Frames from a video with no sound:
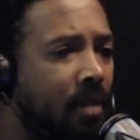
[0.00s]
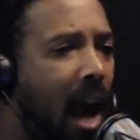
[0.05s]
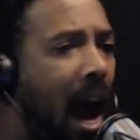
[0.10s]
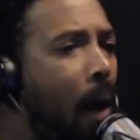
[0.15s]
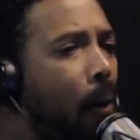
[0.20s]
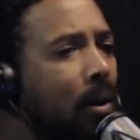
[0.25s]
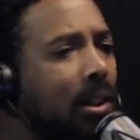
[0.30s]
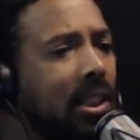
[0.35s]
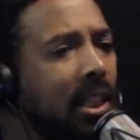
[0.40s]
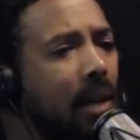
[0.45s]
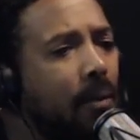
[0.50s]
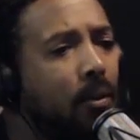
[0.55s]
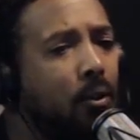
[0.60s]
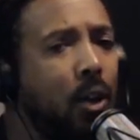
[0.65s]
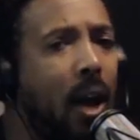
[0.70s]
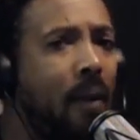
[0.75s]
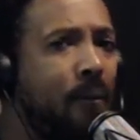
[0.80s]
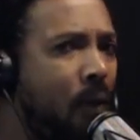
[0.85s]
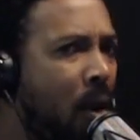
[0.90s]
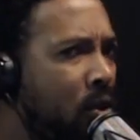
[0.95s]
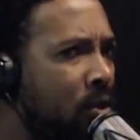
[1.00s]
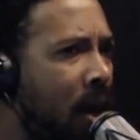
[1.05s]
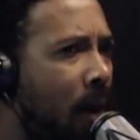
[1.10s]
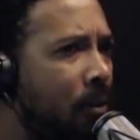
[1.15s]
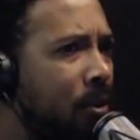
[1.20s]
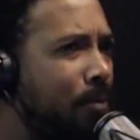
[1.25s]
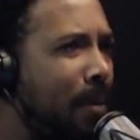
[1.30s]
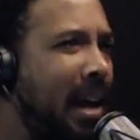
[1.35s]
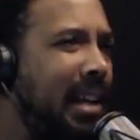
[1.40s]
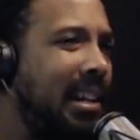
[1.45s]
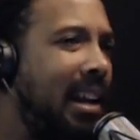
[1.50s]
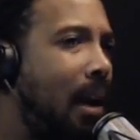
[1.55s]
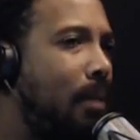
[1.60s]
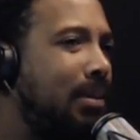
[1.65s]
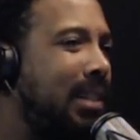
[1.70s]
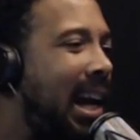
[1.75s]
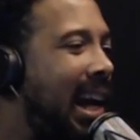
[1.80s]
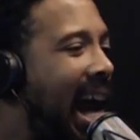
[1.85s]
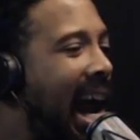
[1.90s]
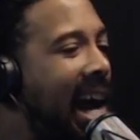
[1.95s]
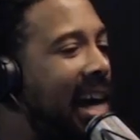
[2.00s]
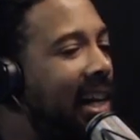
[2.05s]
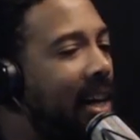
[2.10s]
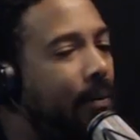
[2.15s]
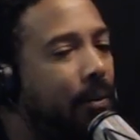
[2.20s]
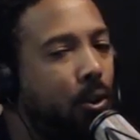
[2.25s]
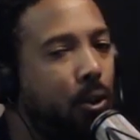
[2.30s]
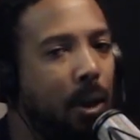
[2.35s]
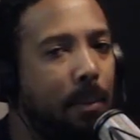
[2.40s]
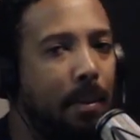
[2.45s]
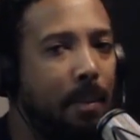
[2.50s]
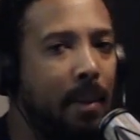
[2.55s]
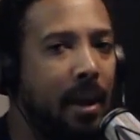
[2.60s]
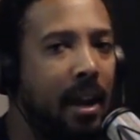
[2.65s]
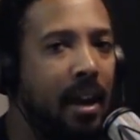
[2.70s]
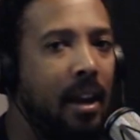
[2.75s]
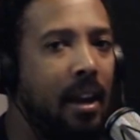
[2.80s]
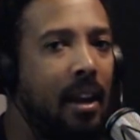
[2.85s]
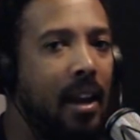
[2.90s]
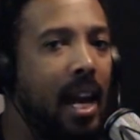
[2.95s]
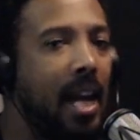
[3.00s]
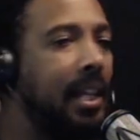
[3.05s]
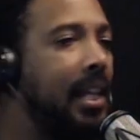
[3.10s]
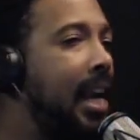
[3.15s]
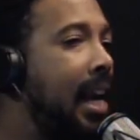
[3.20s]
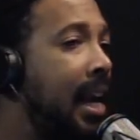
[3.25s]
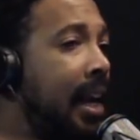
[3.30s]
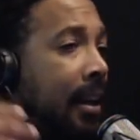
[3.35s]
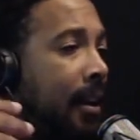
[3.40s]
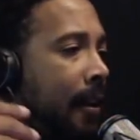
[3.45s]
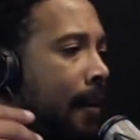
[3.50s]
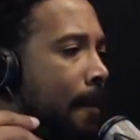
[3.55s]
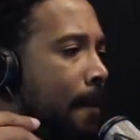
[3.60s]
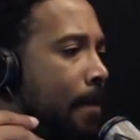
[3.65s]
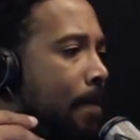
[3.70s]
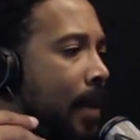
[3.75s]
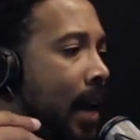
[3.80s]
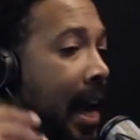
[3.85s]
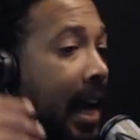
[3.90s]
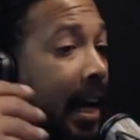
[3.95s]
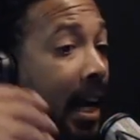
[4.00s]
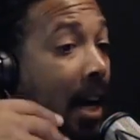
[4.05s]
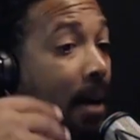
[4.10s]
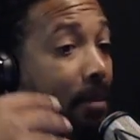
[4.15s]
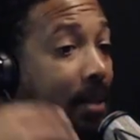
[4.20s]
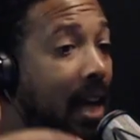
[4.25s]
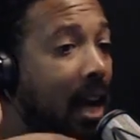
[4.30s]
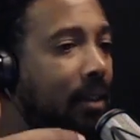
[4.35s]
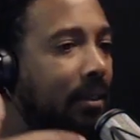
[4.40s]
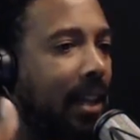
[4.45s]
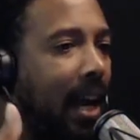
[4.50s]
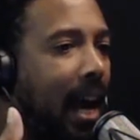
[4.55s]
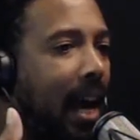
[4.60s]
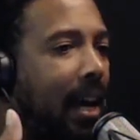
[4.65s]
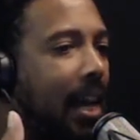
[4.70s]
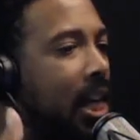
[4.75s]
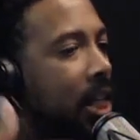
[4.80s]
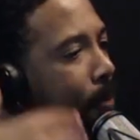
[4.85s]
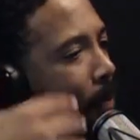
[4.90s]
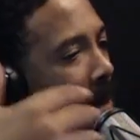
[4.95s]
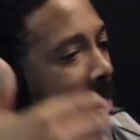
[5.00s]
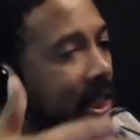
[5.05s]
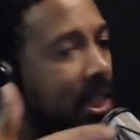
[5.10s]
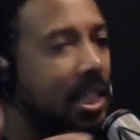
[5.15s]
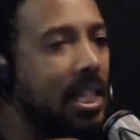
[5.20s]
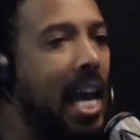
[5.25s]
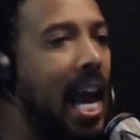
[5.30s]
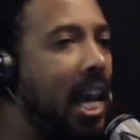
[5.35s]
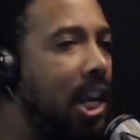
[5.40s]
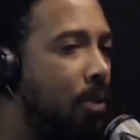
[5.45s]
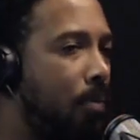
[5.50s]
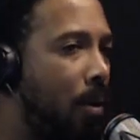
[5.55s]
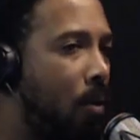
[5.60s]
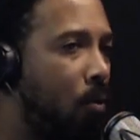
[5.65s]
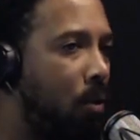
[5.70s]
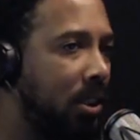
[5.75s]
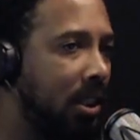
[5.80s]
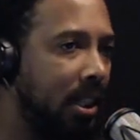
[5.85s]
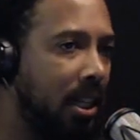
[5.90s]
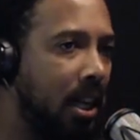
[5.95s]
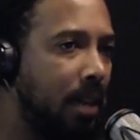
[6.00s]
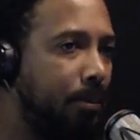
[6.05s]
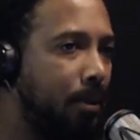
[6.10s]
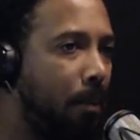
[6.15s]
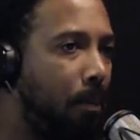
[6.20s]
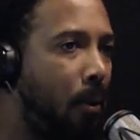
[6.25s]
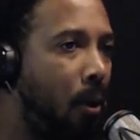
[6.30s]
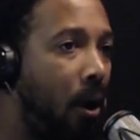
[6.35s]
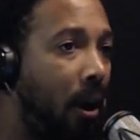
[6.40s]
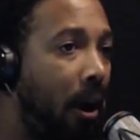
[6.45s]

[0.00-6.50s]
I wasn't even tripping. At first I was mad, then I was like, I ain't even tripping, man. And then it comes out that his business acumen wasn't up to par.